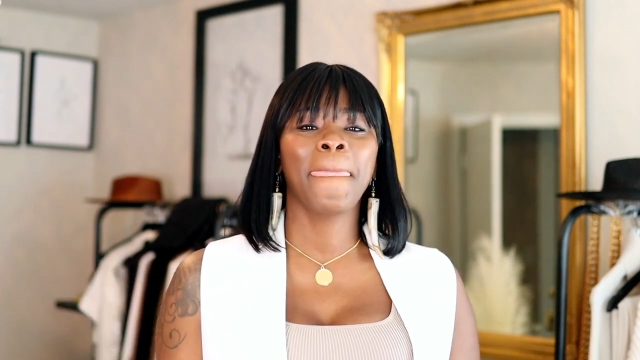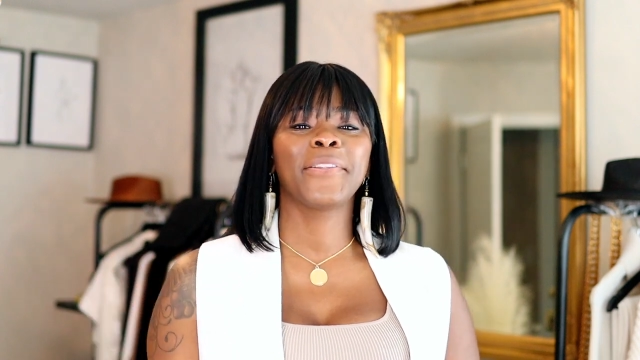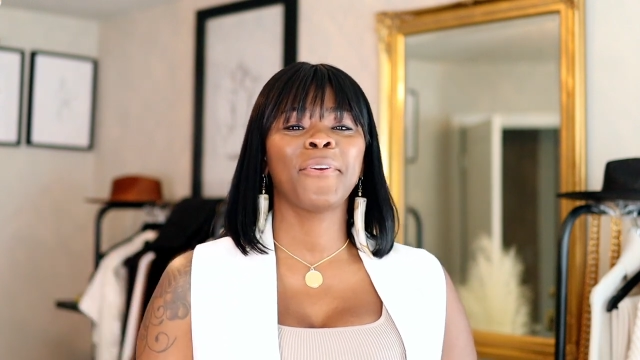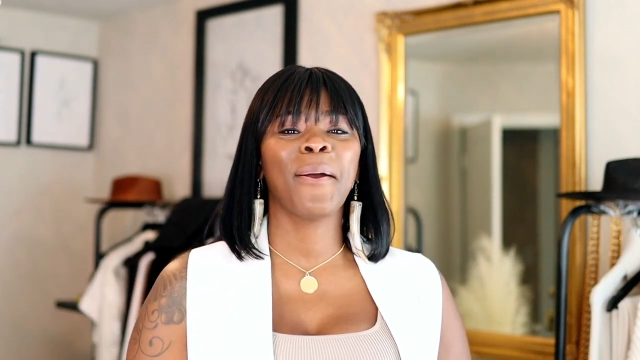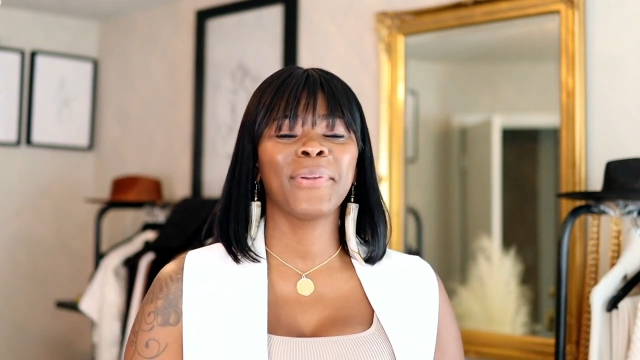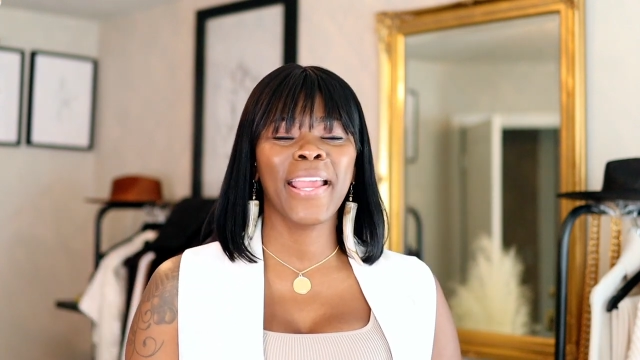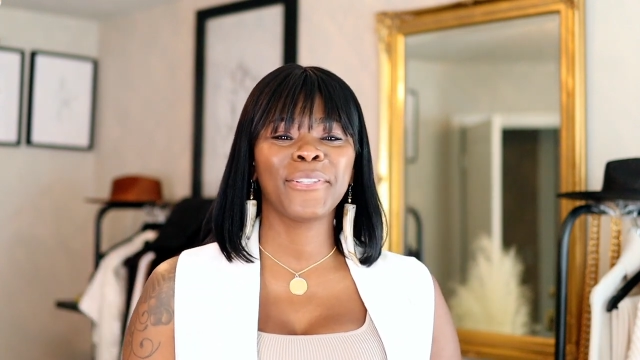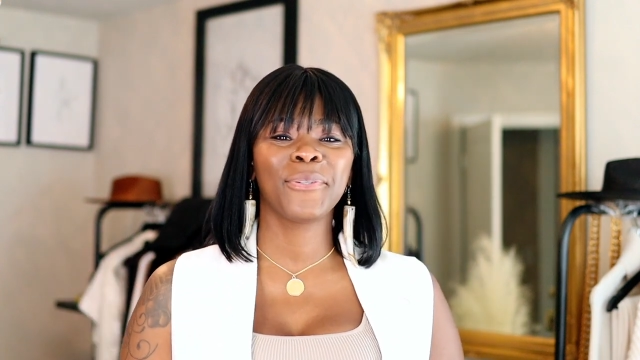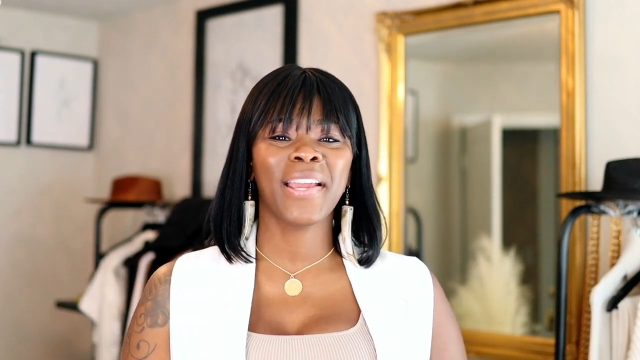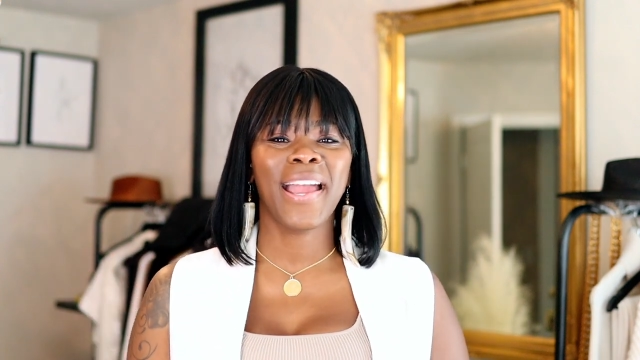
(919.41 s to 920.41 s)
So I will
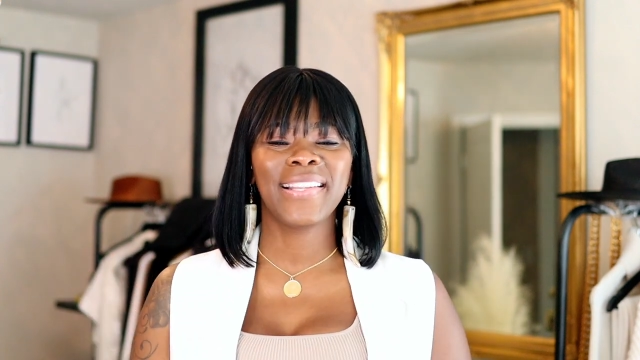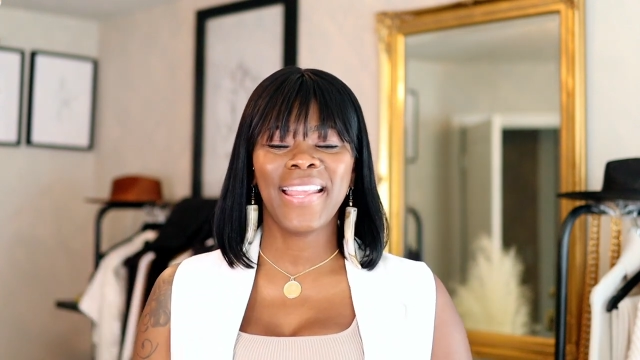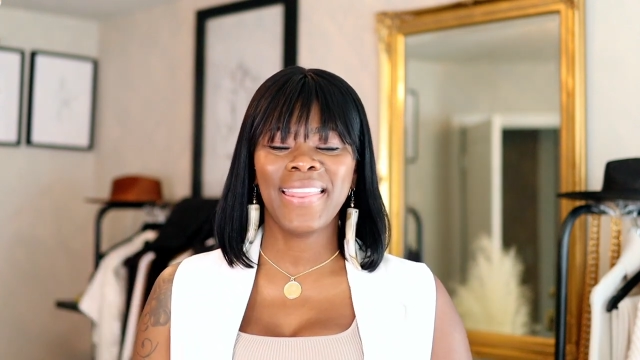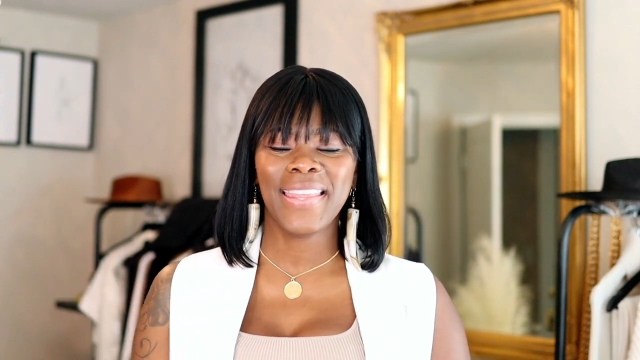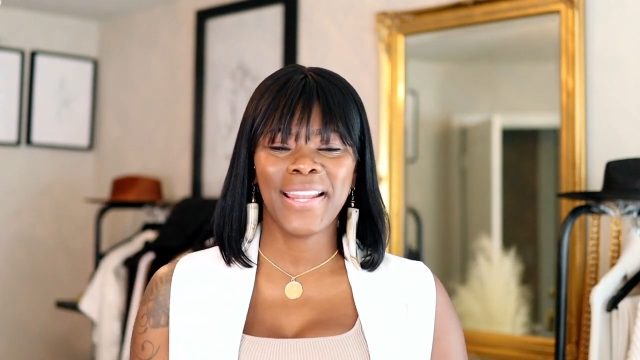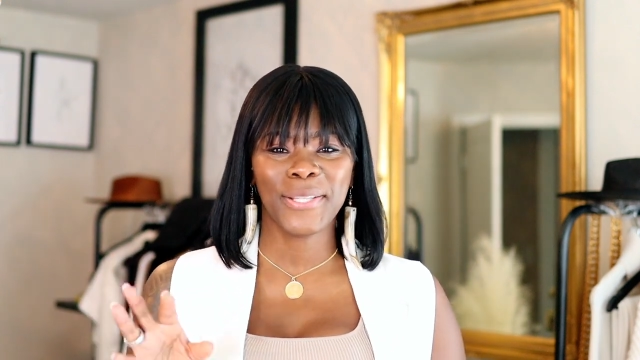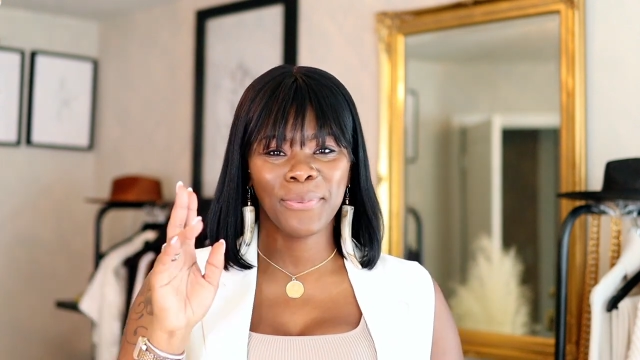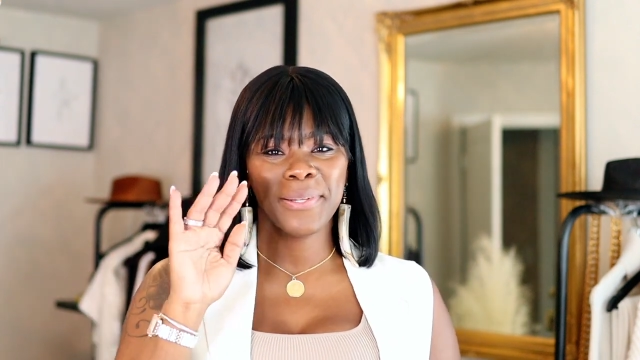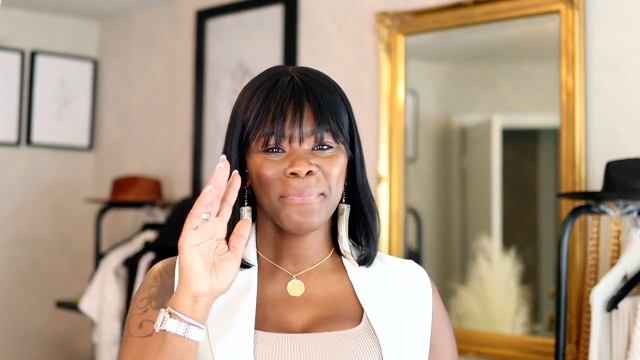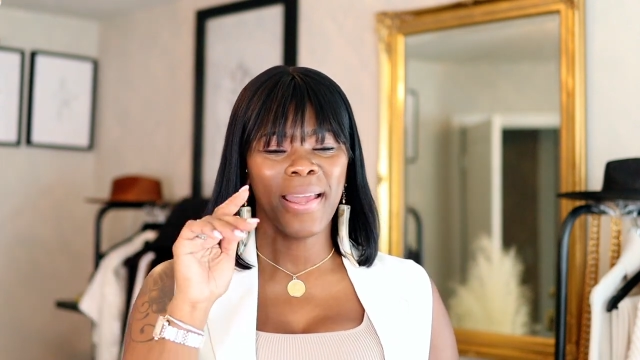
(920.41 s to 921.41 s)
catch you guys in the next
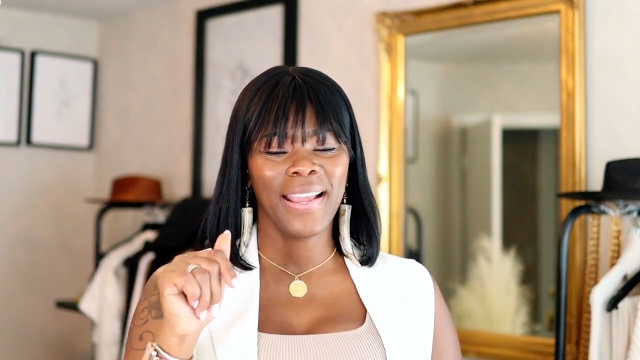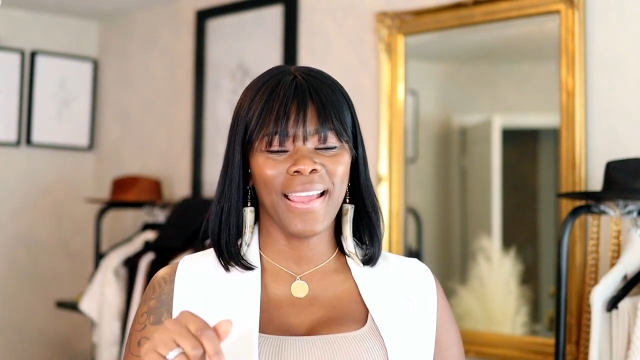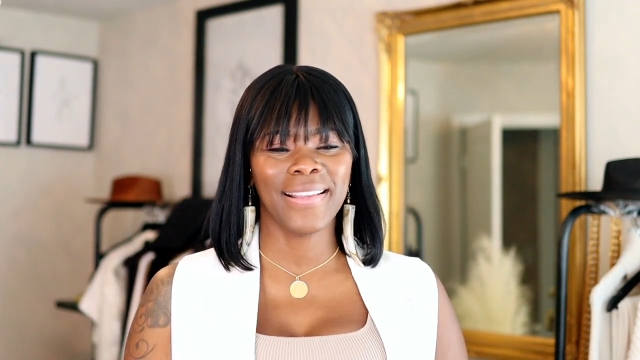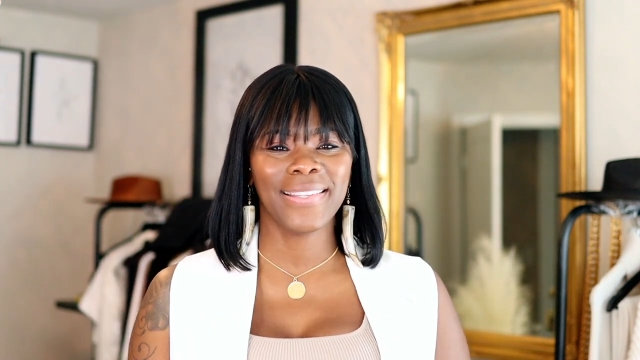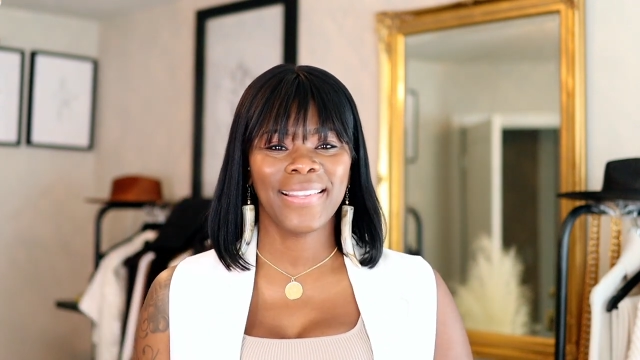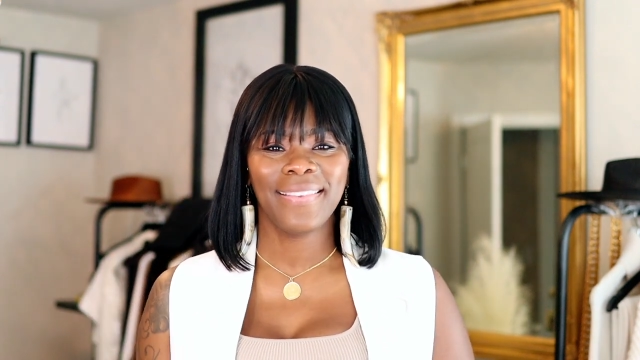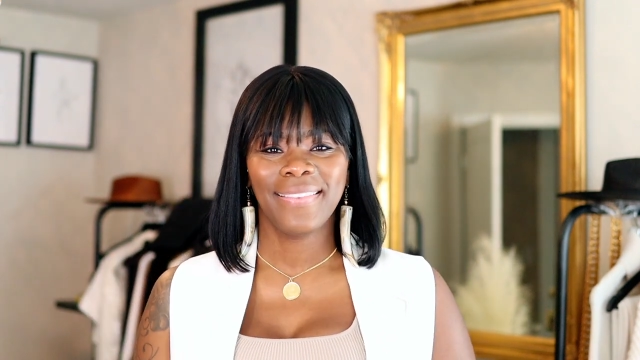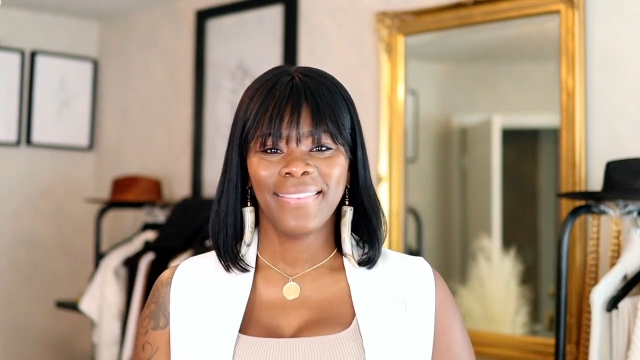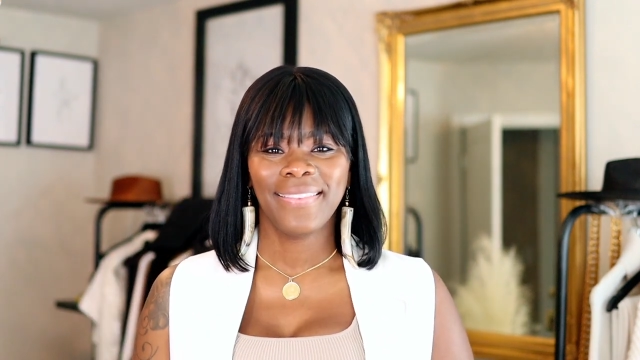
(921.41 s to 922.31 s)
one. Bye guys.